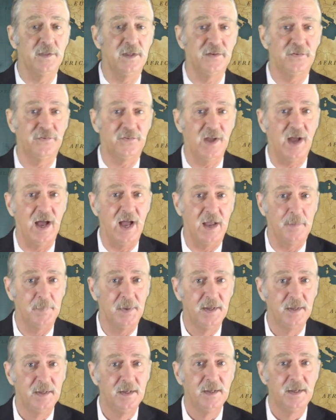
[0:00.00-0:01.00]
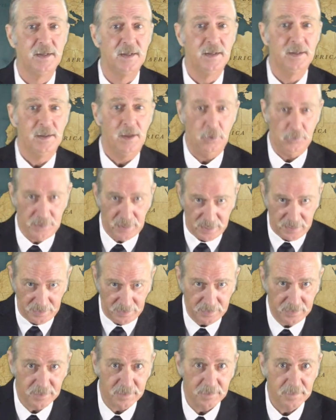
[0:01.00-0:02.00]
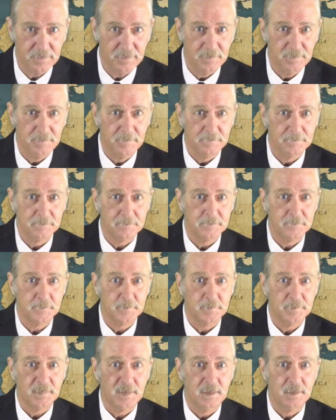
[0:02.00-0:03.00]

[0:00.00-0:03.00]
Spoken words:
this time. Okay. Me.